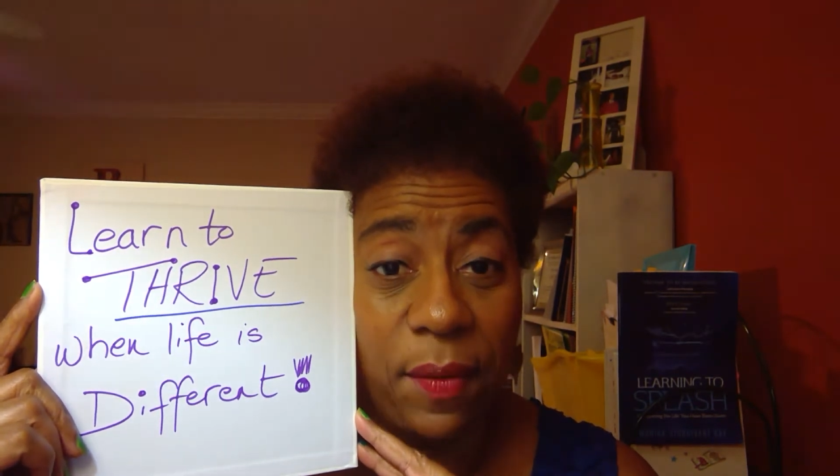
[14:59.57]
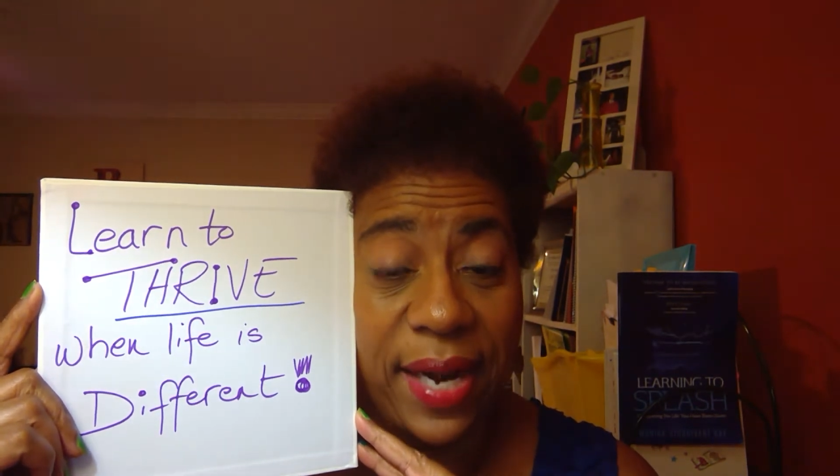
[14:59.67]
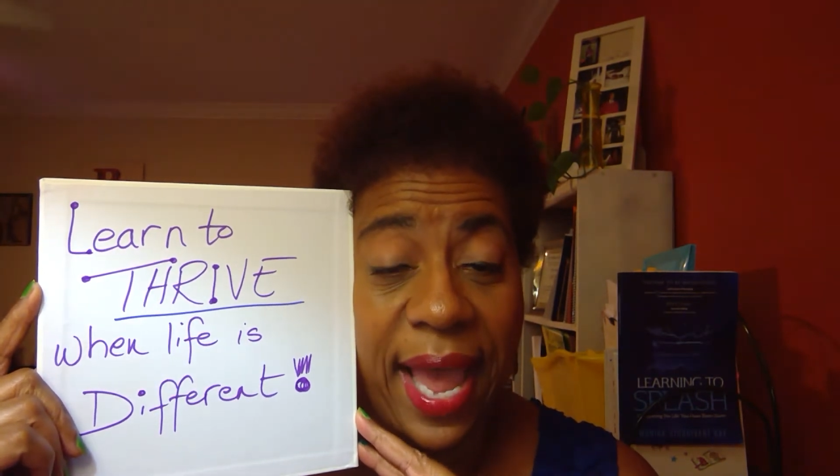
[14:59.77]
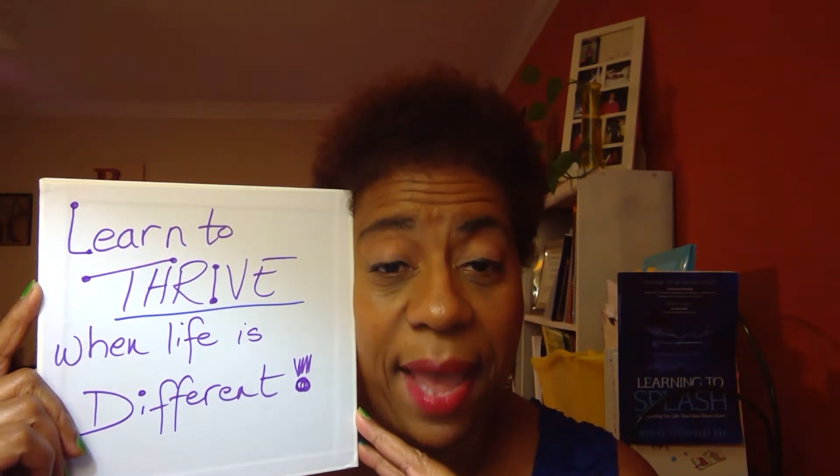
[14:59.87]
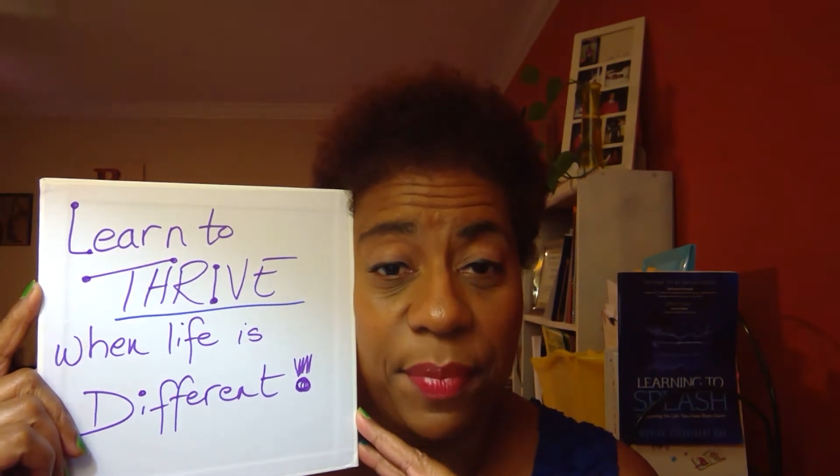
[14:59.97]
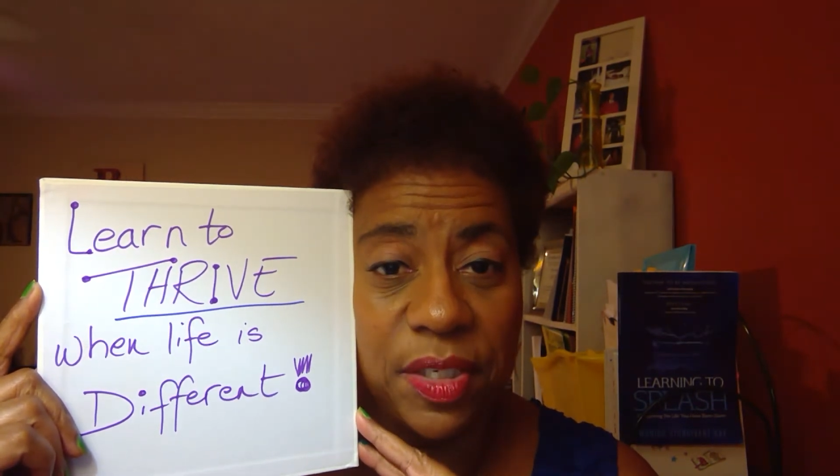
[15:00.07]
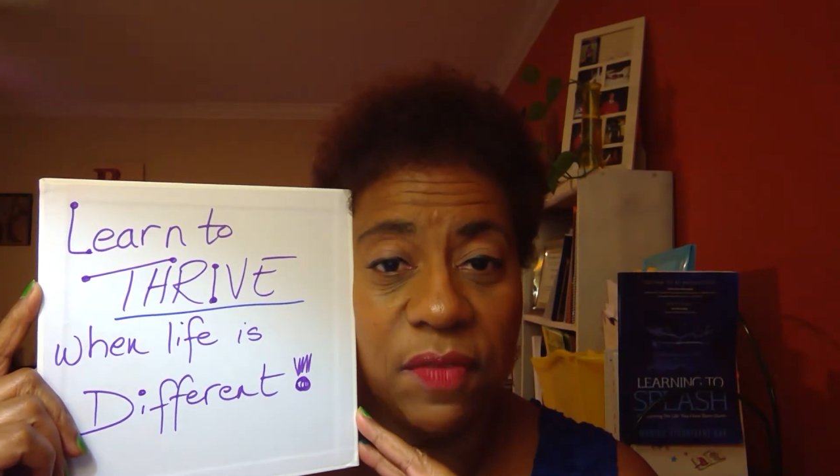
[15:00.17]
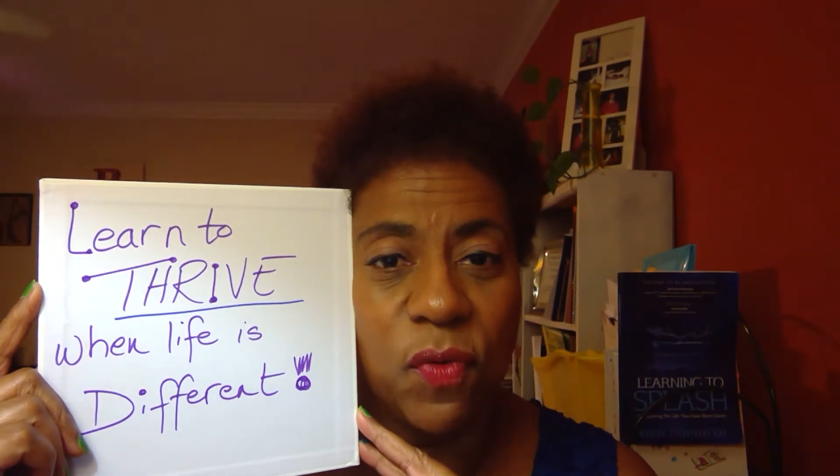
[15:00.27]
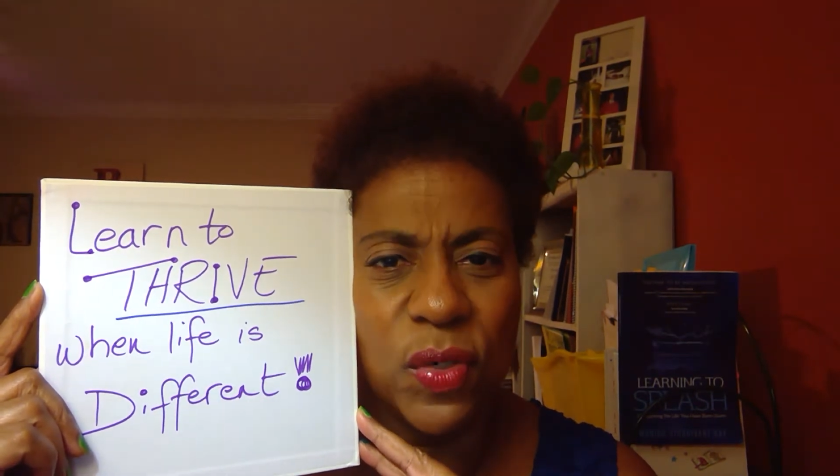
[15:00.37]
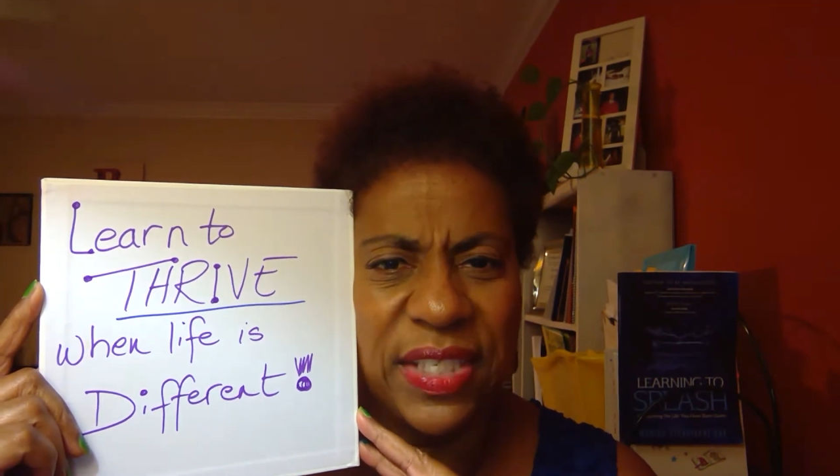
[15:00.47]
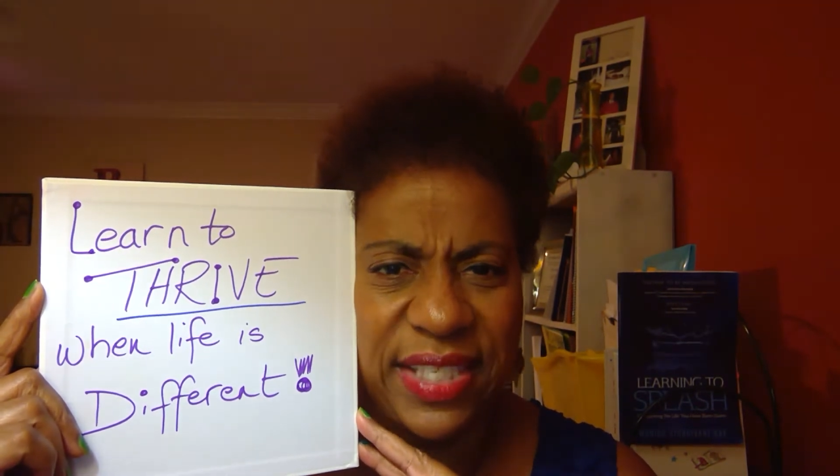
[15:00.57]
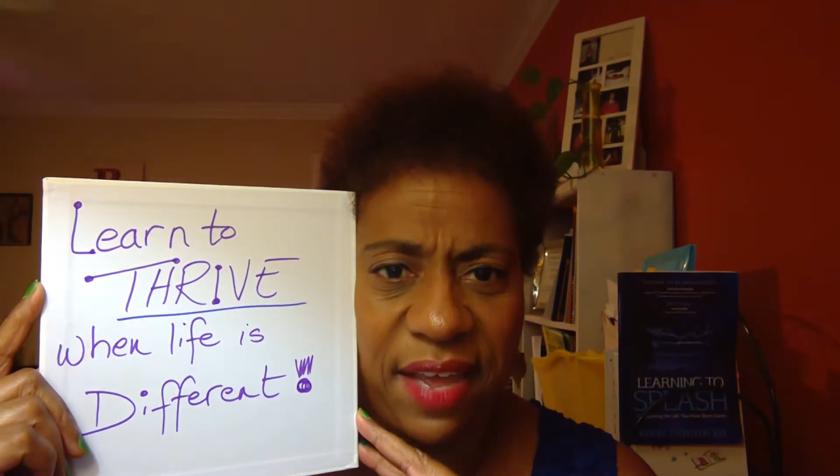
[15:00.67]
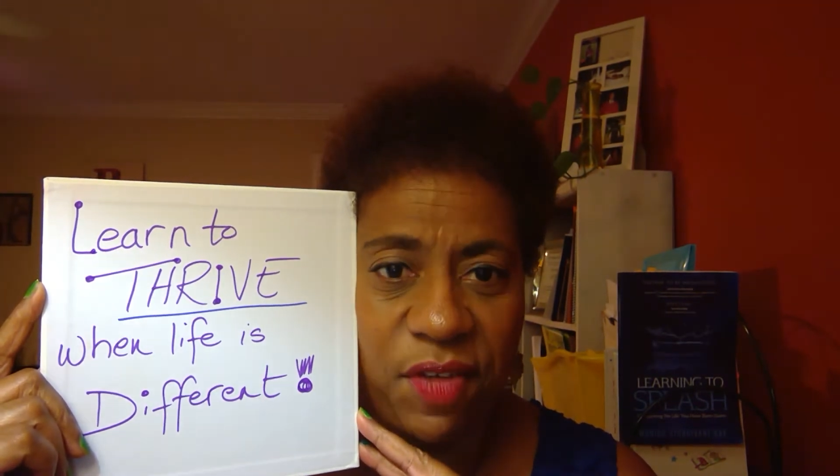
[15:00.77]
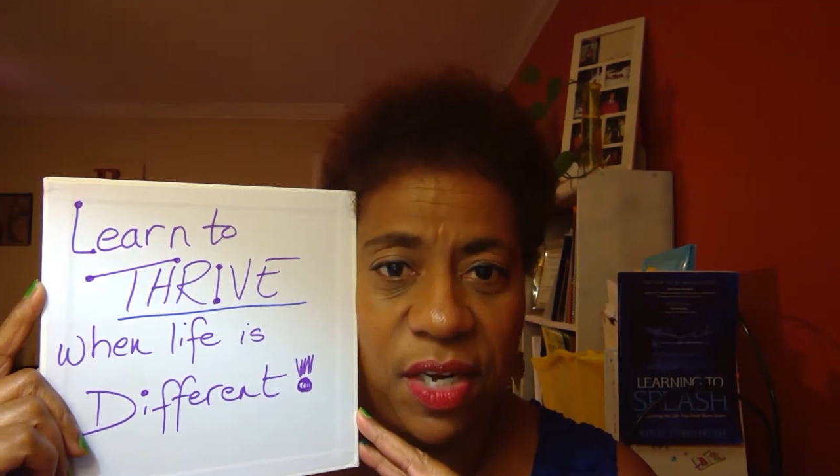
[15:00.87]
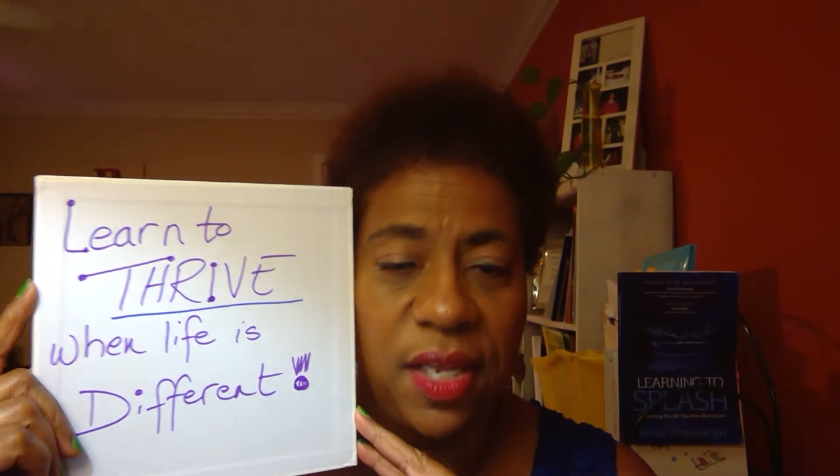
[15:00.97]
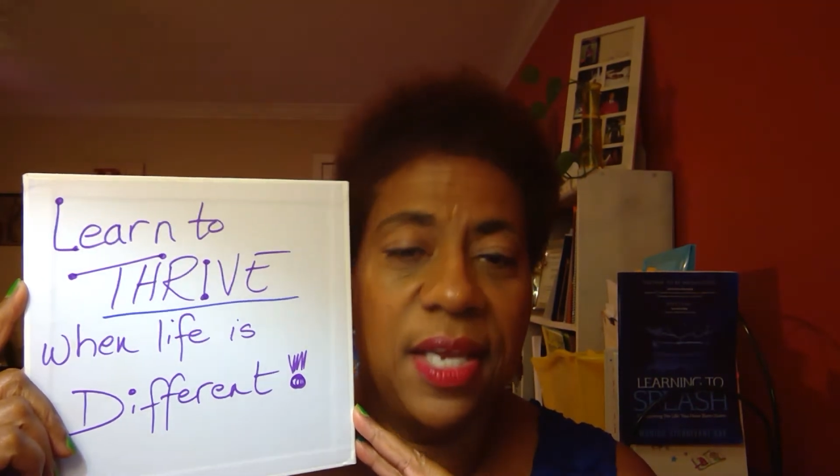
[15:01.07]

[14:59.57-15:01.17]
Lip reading: it happened for 7